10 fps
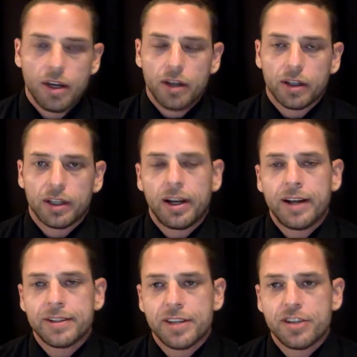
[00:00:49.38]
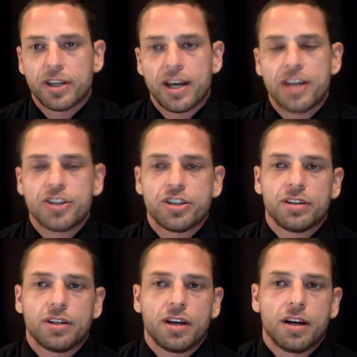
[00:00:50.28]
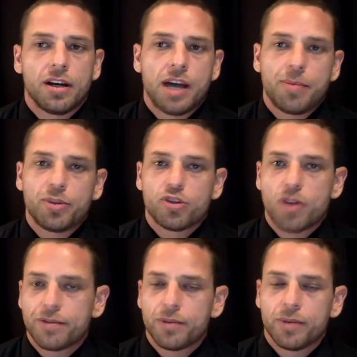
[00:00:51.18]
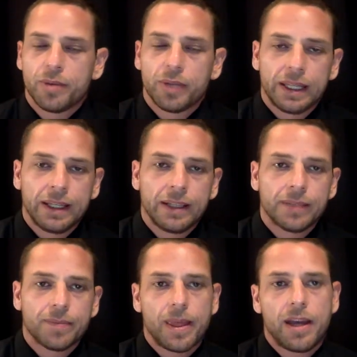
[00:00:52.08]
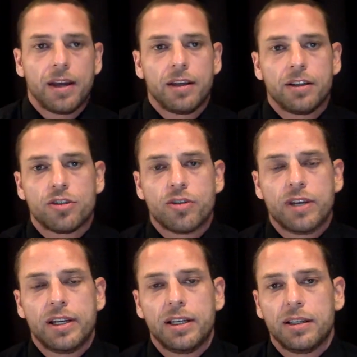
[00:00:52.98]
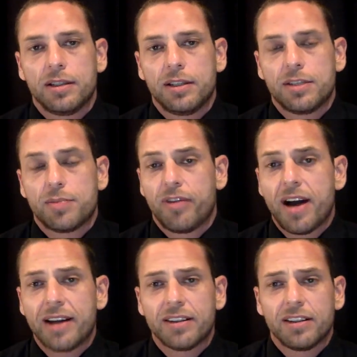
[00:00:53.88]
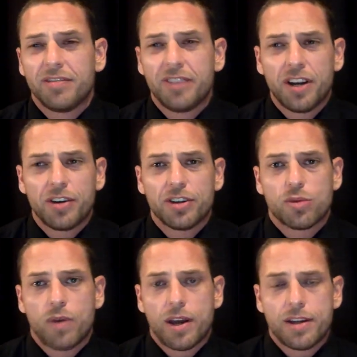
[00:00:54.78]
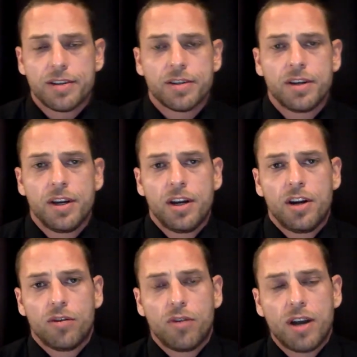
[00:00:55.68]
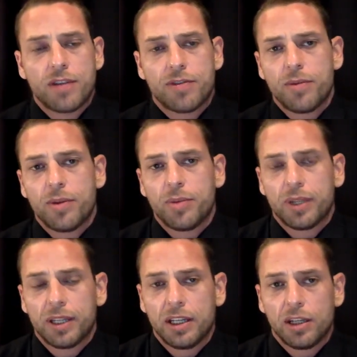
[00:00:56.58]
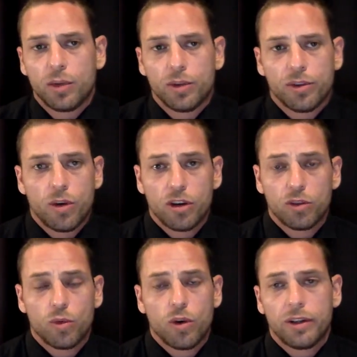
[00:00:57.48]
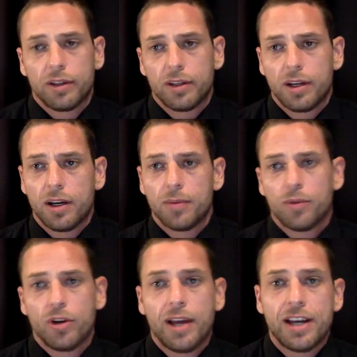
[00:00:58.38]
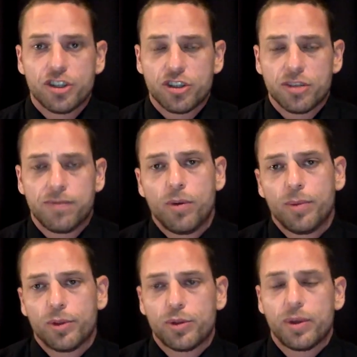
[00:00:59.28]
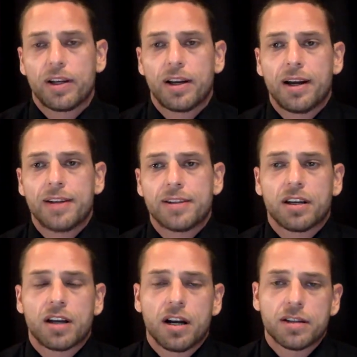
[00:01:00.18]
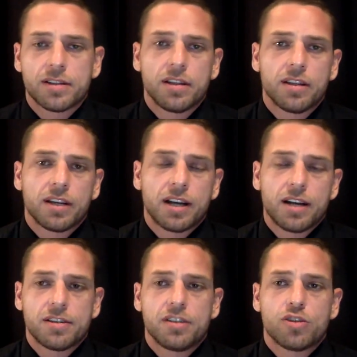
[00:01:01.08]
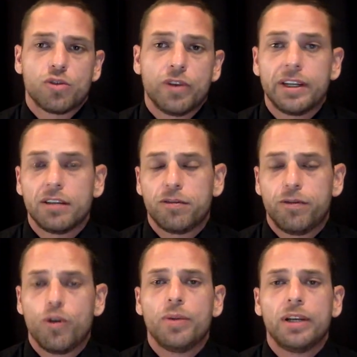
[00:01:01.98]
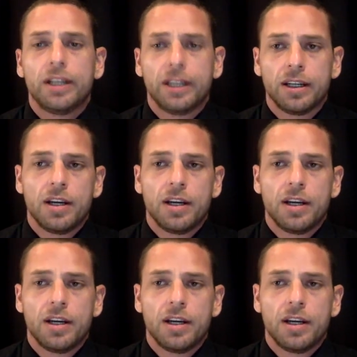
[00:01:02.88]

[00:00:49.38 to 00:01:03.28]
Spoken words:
Okay, client education happens right from the beginning, and it really is provided in various ways. Right from the beginning with the one-on-one relationship formed between the client and the counselor is already informally